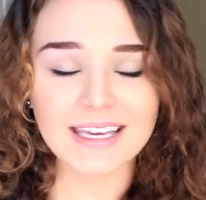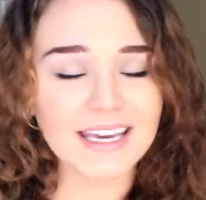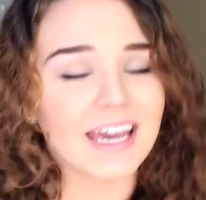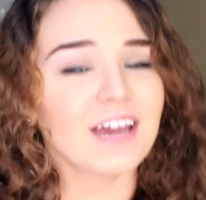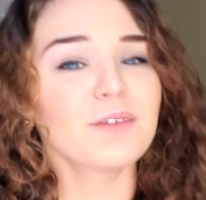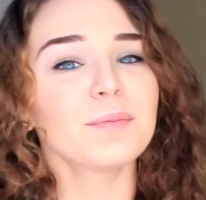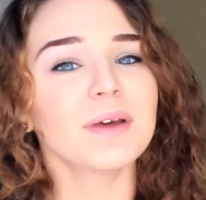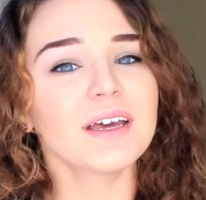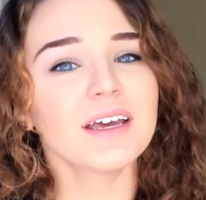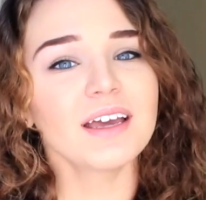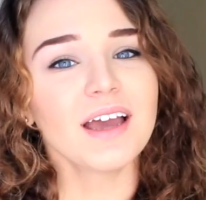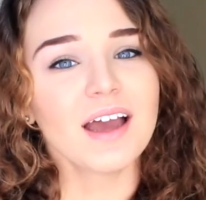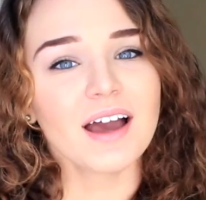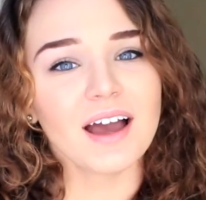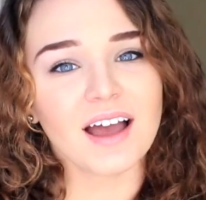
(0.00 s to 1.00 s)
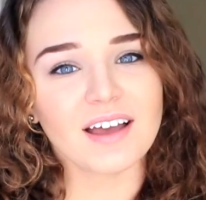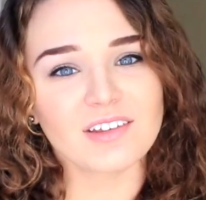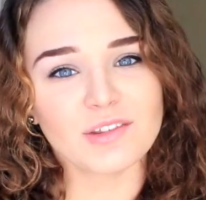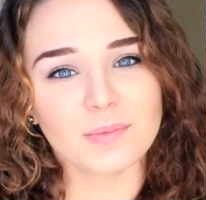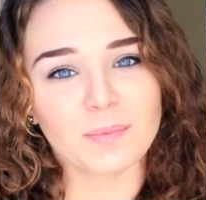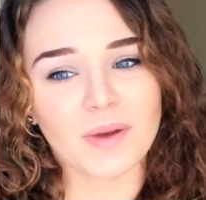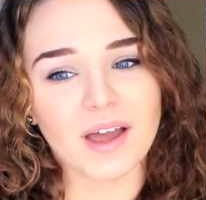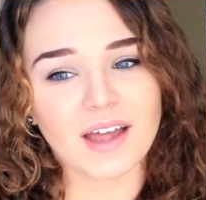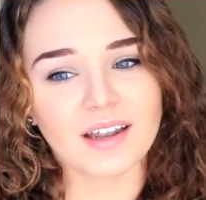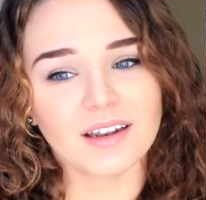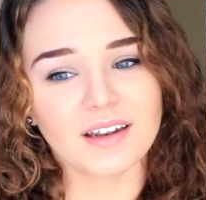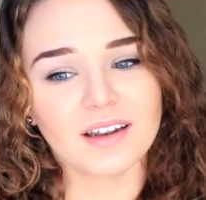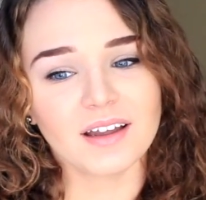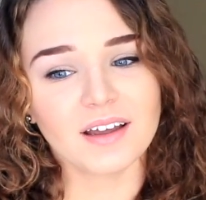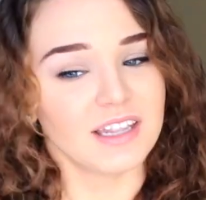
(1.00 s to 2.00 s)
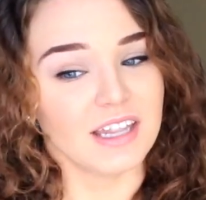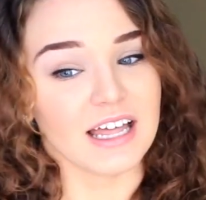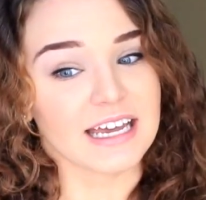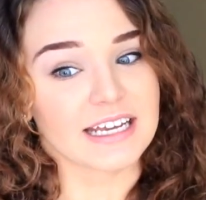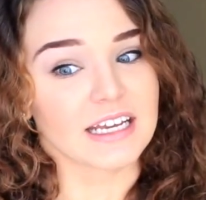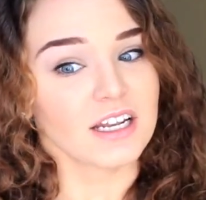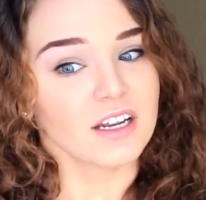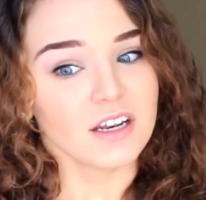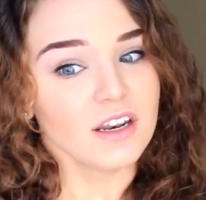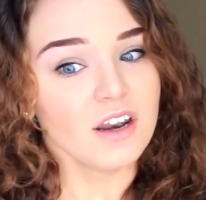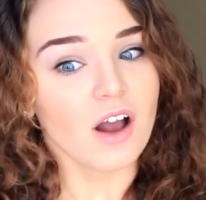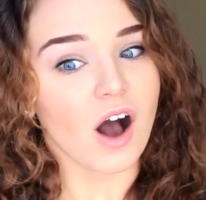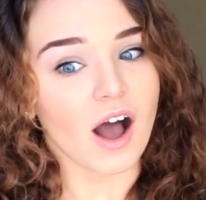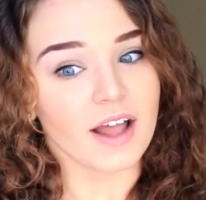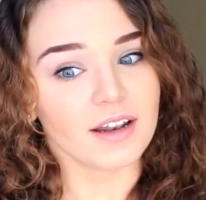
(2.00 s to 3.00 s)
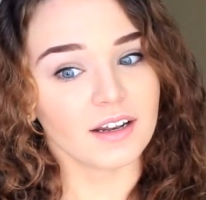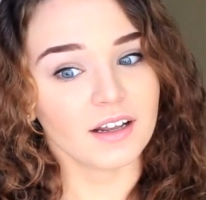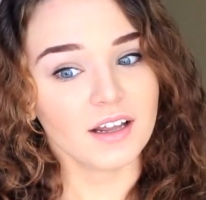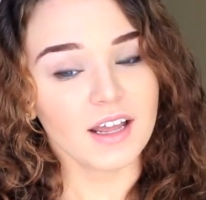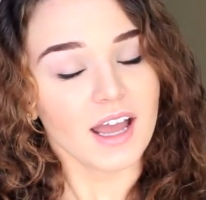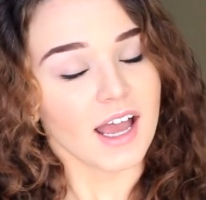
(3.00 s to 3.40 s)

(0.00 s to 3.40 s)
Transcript: gaming has been like none.